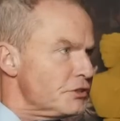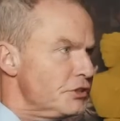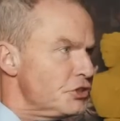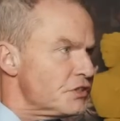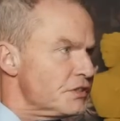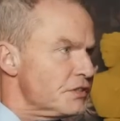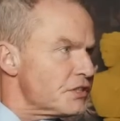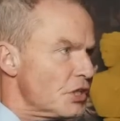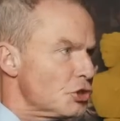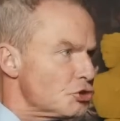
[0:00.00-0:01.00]
procedures in this
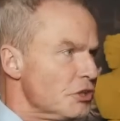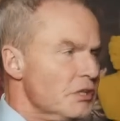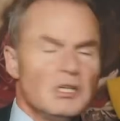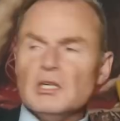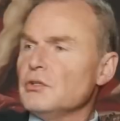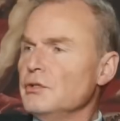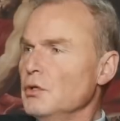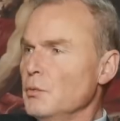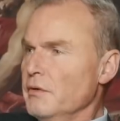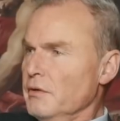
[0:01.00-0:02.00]
country. You know,
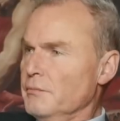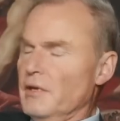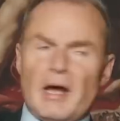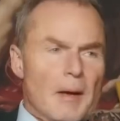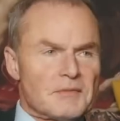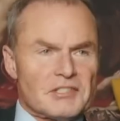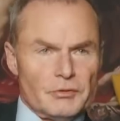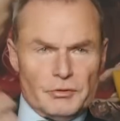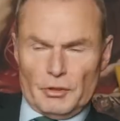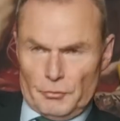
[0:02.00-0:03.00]
we're
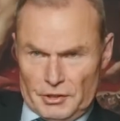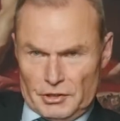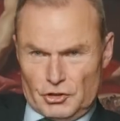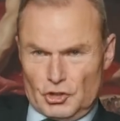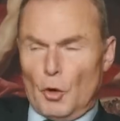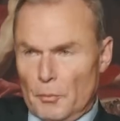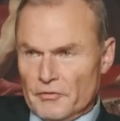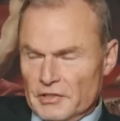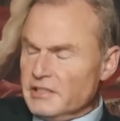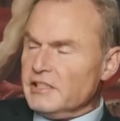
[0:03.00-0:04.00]
absolutely, you know, the top of
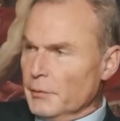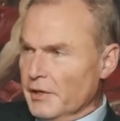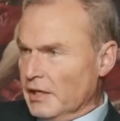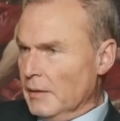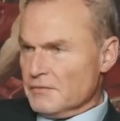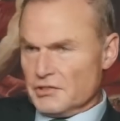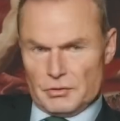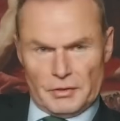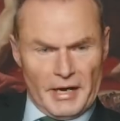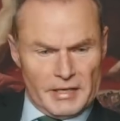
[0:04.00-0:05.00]
the league when it comes
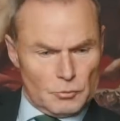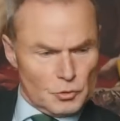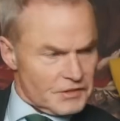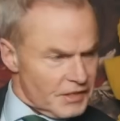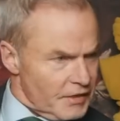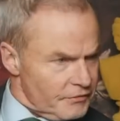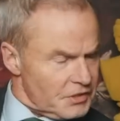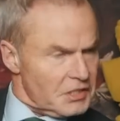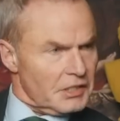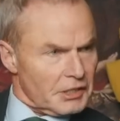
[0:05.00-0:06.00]
to animal
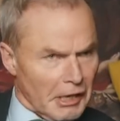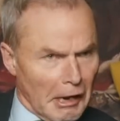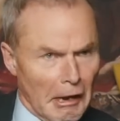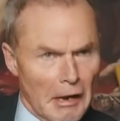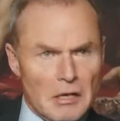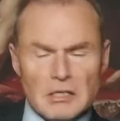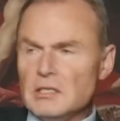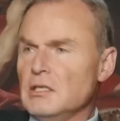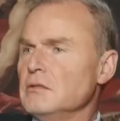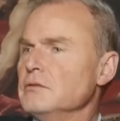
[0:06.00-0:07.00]
safety and care,
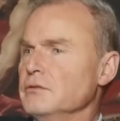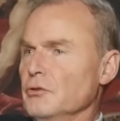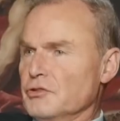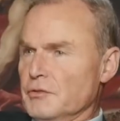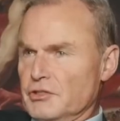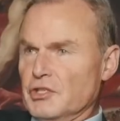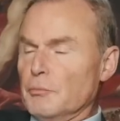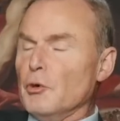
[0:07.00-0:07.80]
mm. not to, to the